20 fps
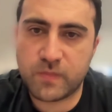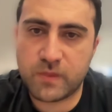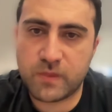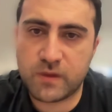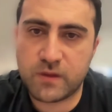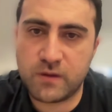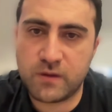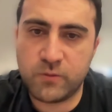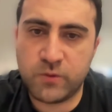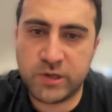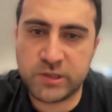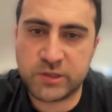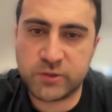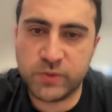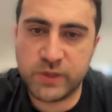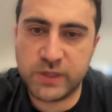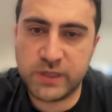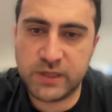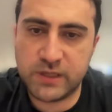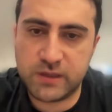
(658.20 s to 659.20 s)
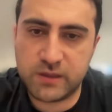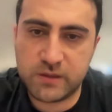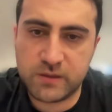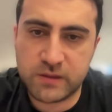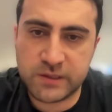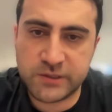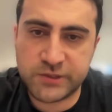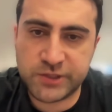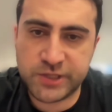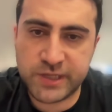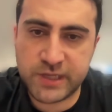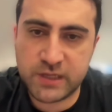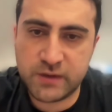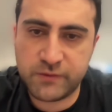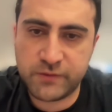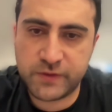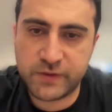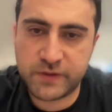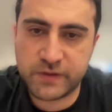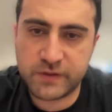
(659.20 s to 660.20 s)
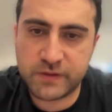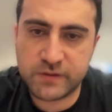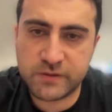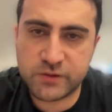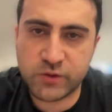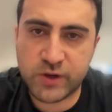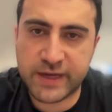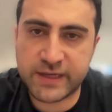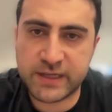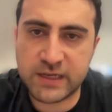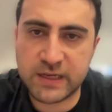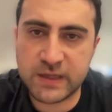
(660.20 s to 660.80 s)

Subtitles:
what we achieved. So I click